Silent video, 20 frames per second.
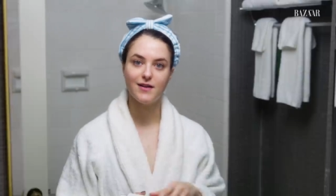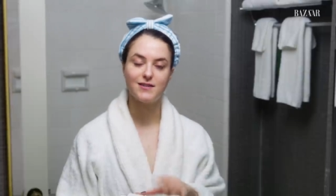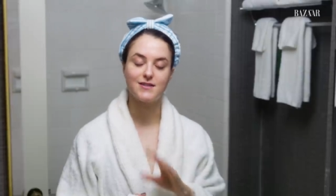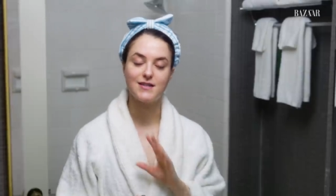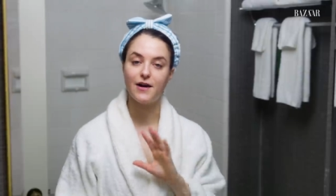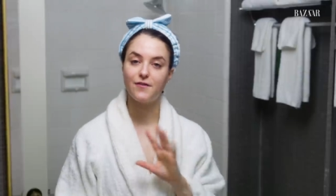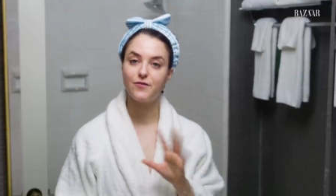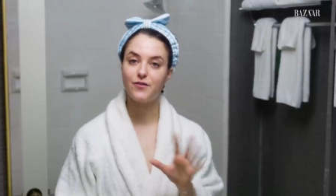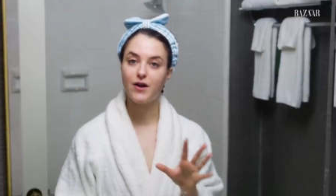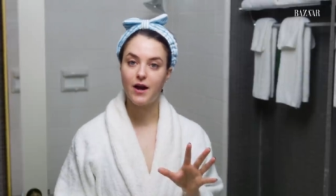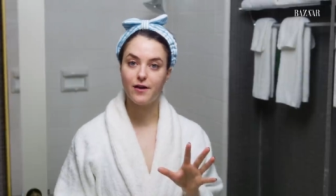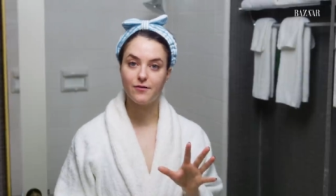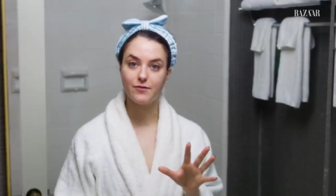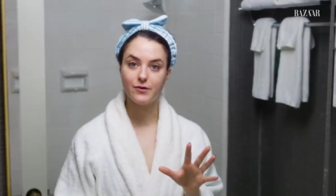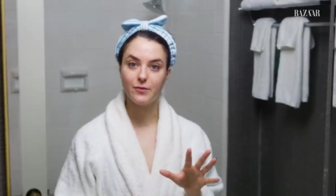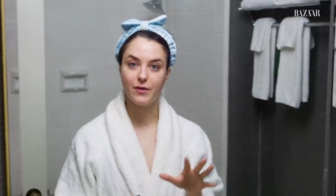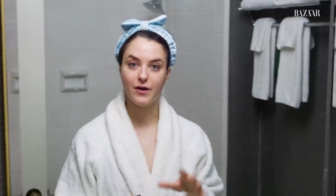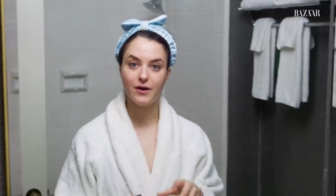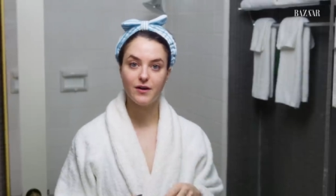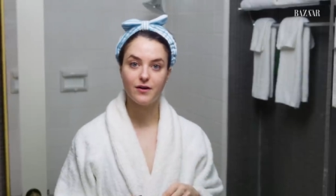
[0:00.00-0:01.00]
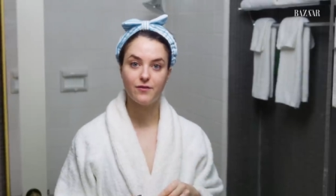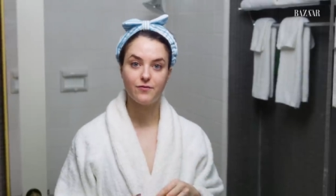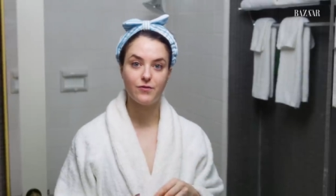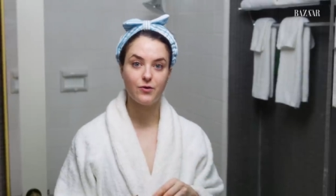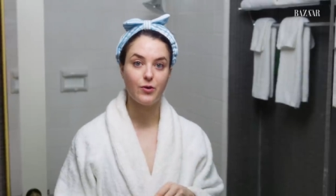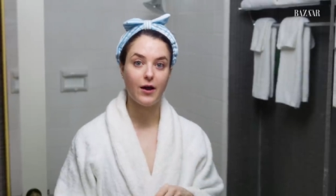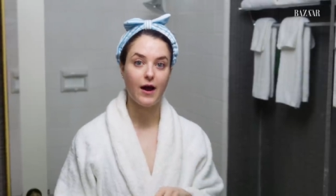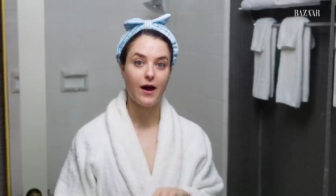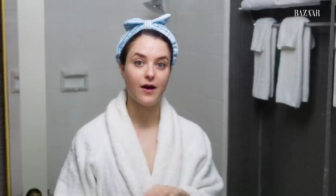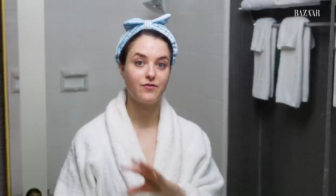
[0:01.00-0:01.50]
It's not for everyone. If
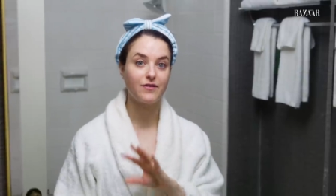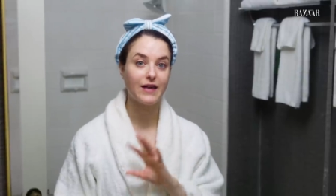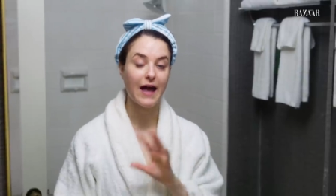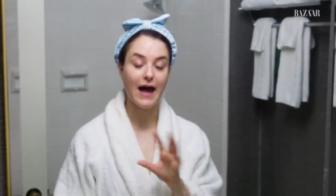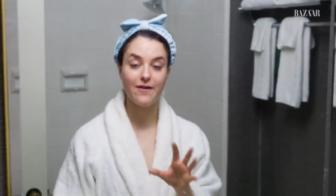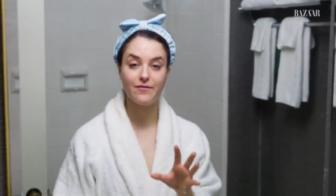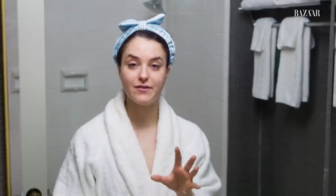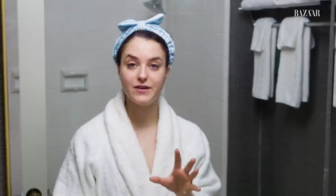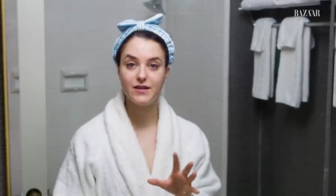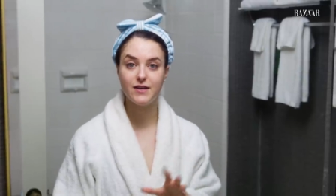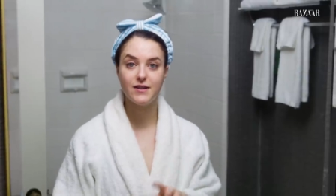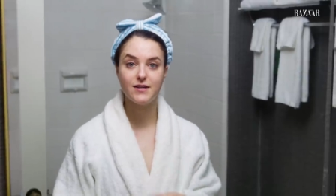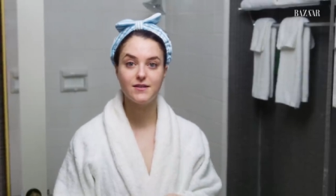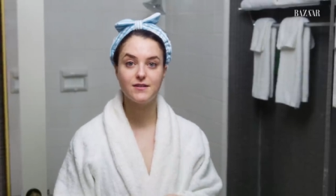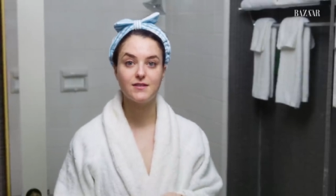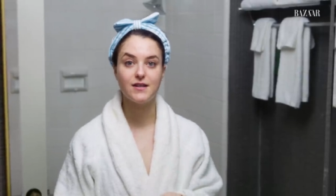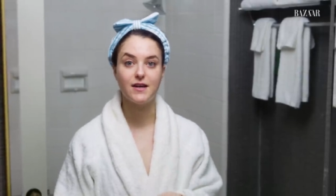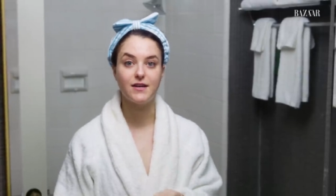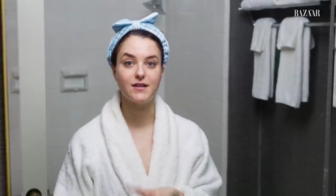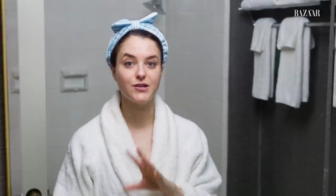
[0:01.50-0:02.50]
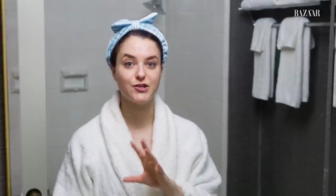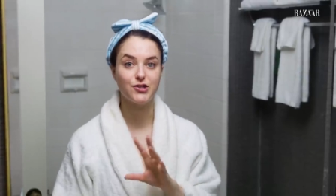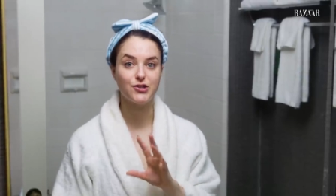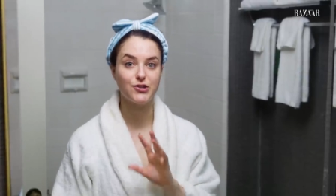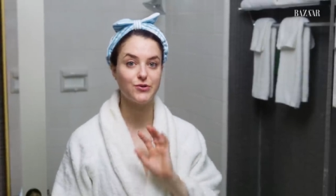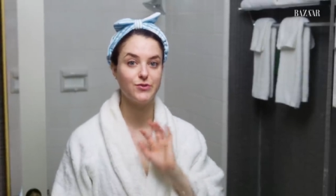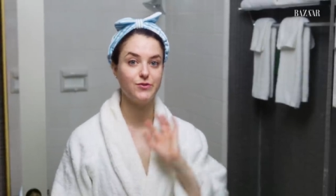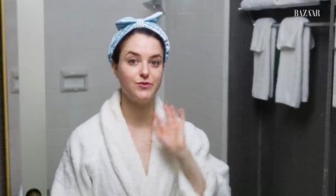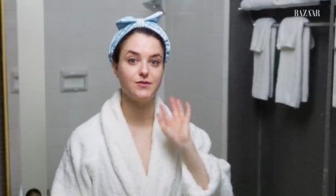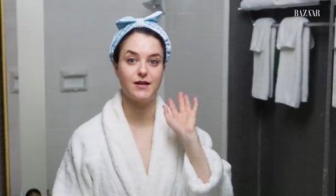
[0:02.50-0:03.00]
you have cavities and
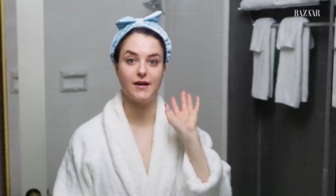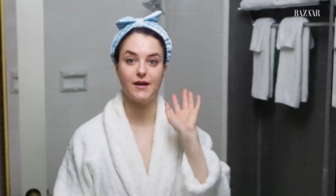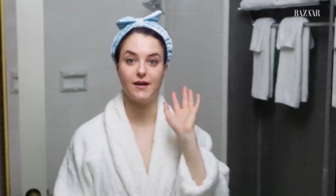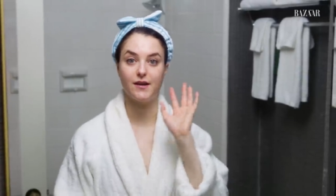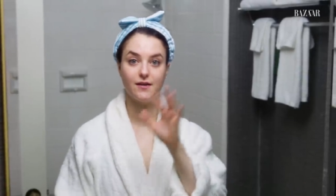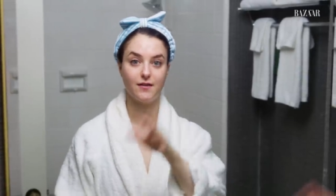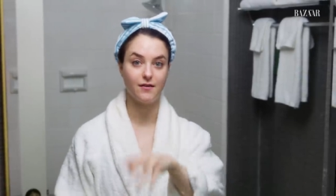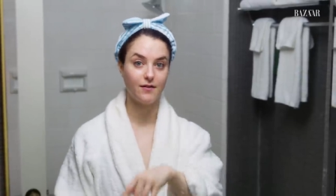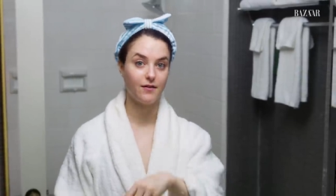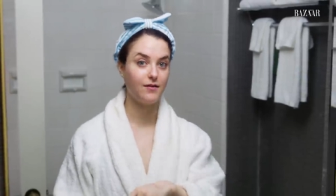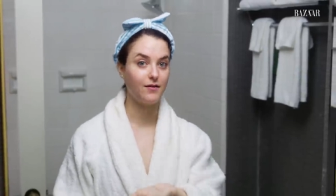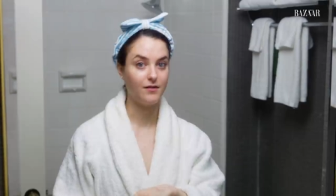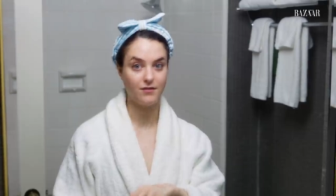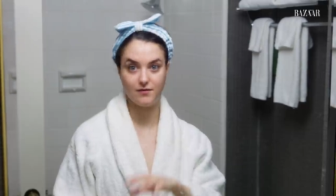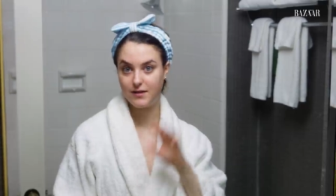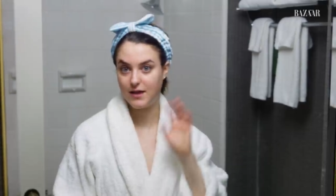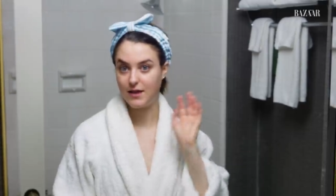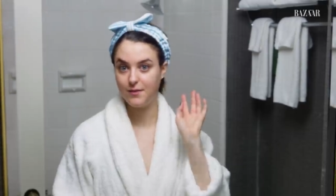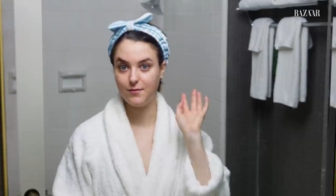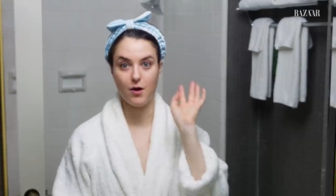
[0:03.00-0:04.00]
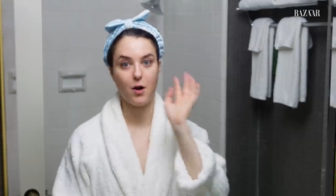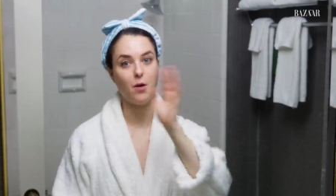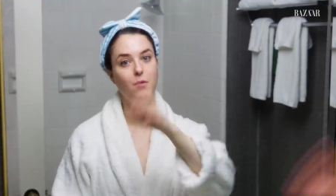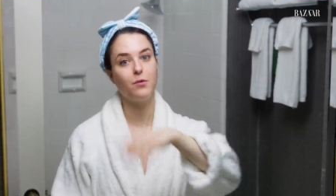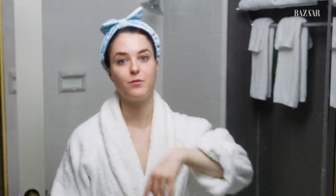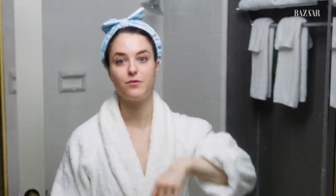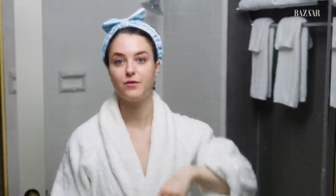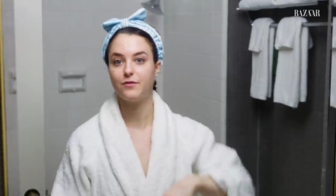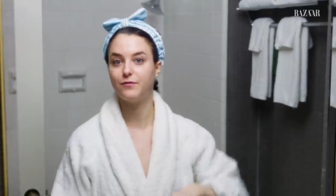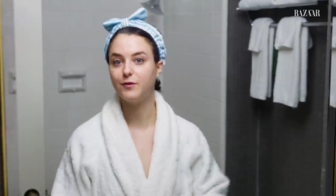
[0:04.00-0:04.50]
issues, like, keep going
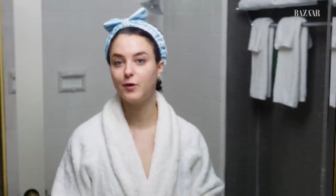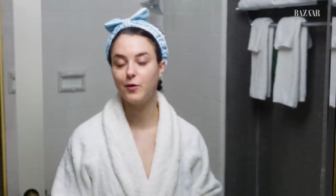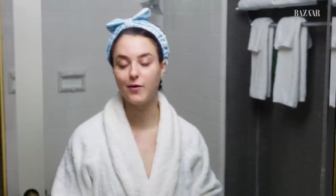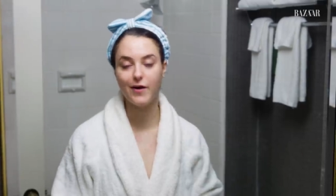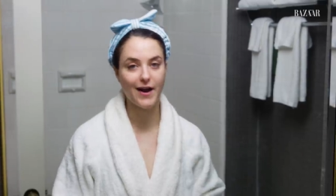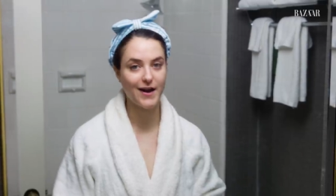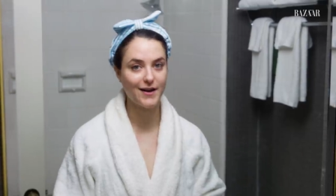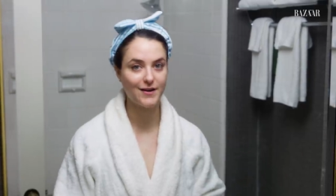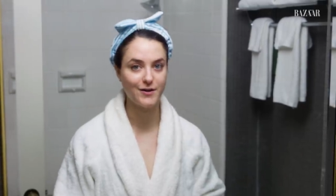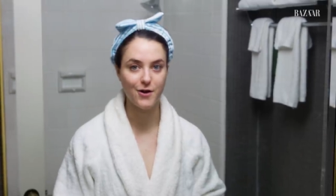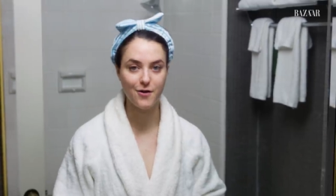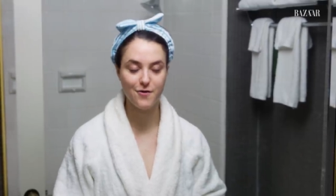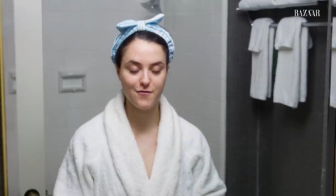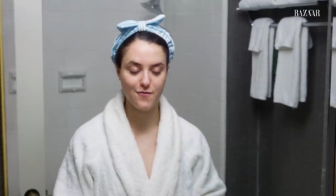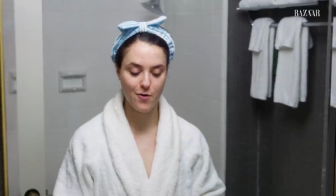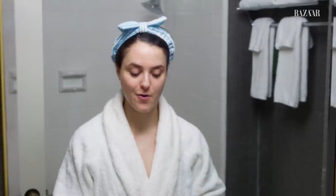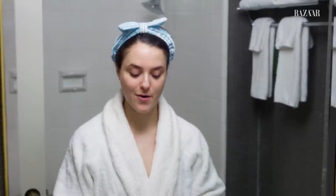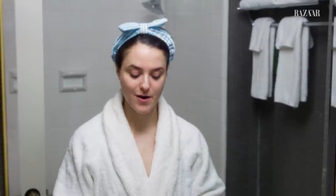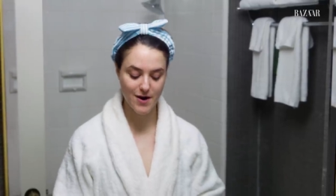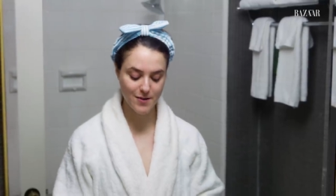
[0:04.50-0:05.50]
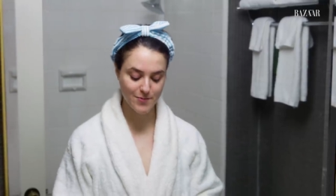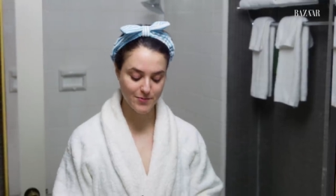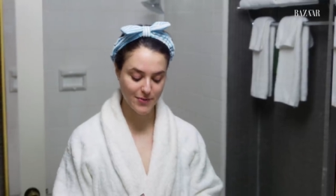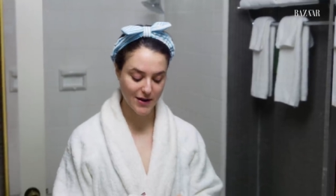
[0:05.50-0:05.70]
with the fluoride, go for it.